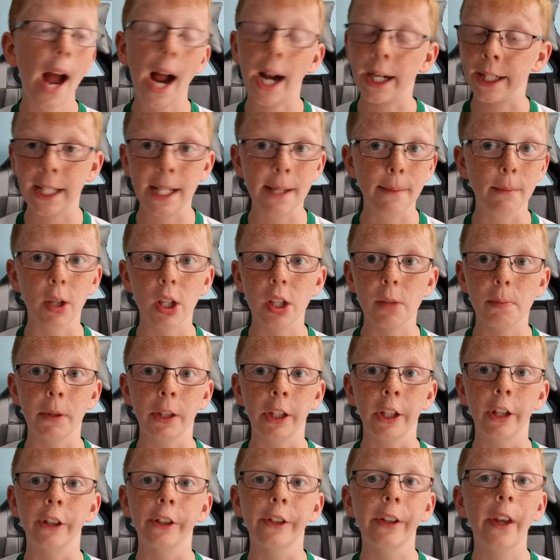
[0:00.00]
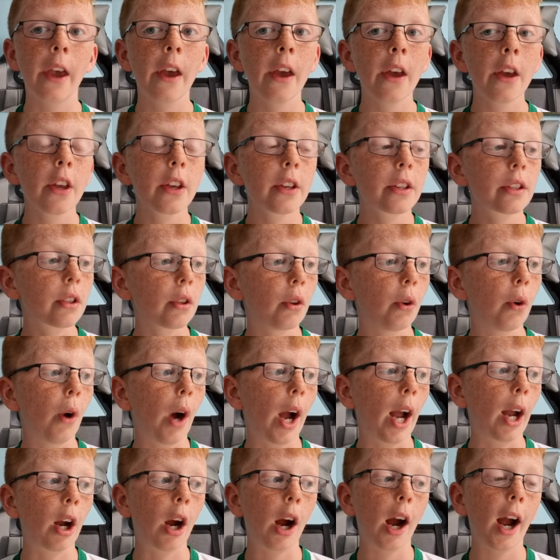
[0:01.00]
and he must be good. So
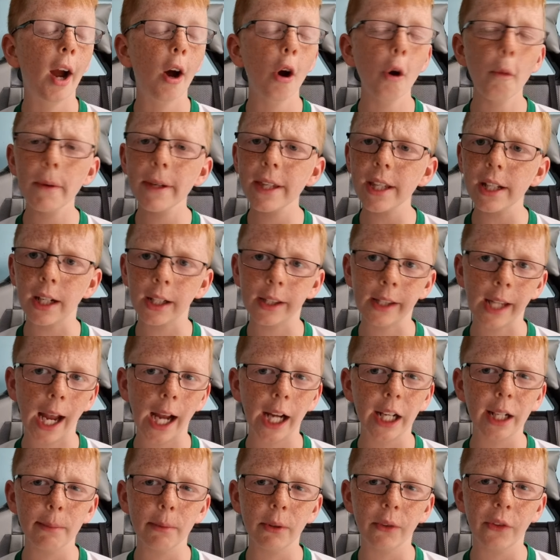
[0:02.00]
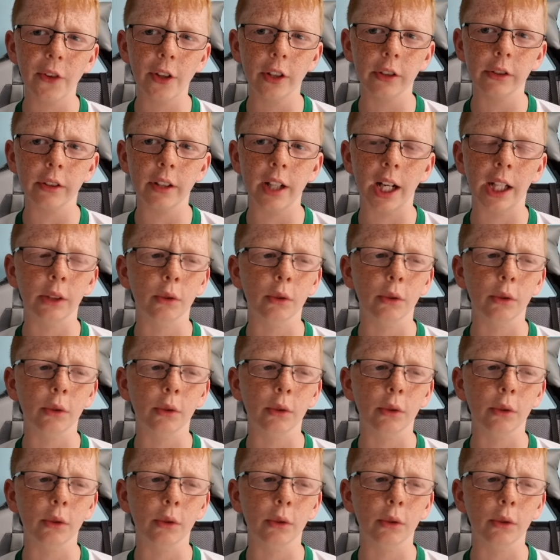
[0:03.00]
I, I hope he's an attacking midfielder.